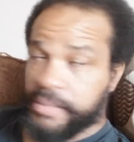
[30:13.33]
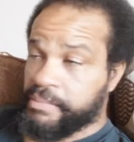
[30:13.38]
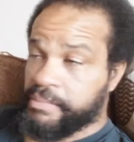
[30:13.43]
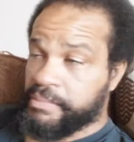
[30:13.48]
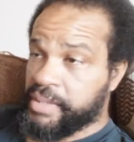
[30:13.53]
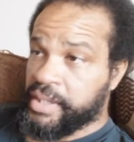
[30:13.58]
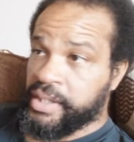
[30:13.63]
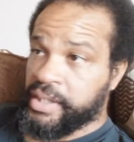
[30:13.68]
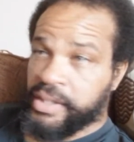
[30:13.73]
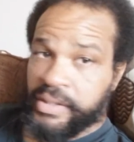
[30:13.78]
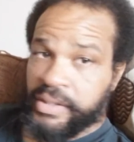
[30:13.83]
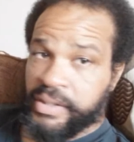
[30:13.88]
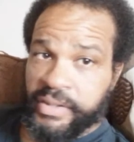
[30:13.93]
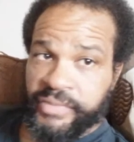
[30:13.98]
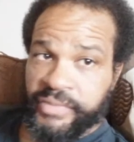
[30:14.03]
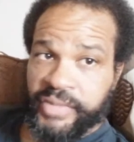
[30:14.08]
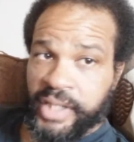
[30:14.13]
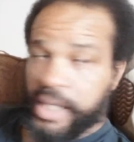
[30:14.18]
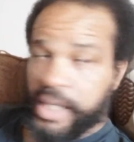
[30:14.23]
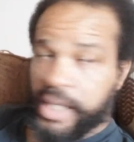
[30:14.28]
but you know,
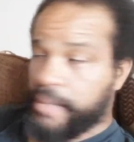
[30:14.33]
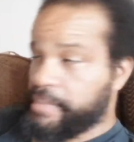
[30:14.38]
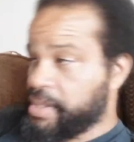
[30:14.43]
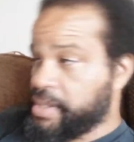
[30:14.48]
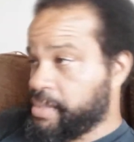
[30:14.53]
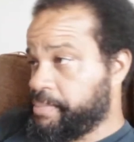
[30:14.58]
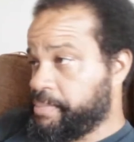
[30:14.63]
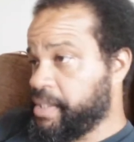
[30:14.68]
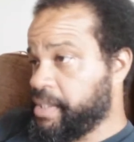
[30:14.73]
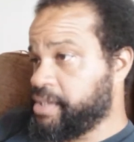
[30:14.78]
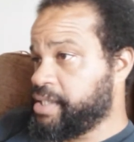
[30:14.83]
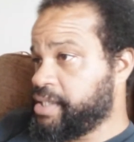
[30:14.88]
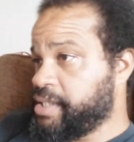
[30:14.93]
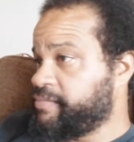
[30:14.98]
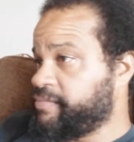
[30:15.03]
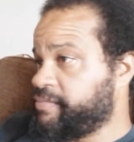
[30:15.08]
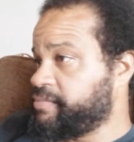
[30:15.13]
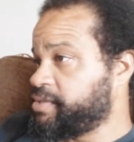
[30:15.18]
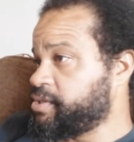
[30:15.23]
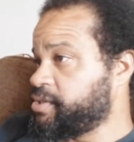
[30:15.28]
if you, I mean, a
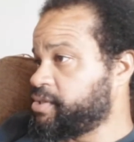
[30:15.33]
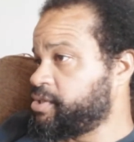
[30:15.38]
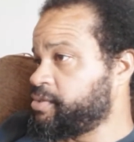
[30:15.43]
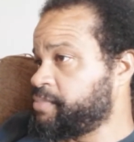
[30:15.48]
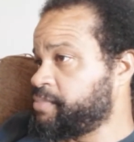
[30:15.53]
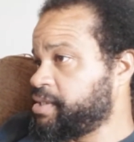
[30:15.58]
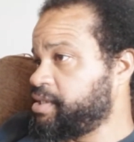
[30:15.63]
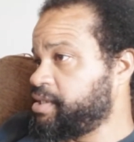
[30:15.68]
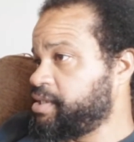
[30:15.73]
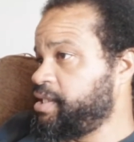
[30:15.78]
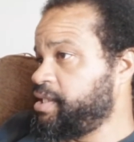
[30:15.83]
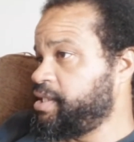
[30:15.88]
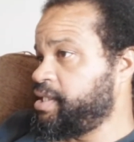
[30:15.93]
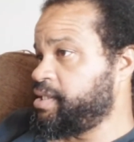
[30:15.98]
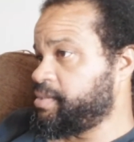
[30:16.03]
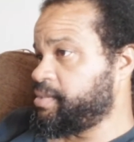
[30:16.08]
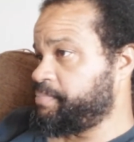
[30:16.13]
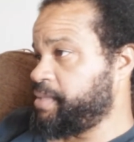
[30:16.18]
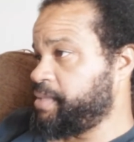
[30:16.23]
paycheck from Sergio Martinez,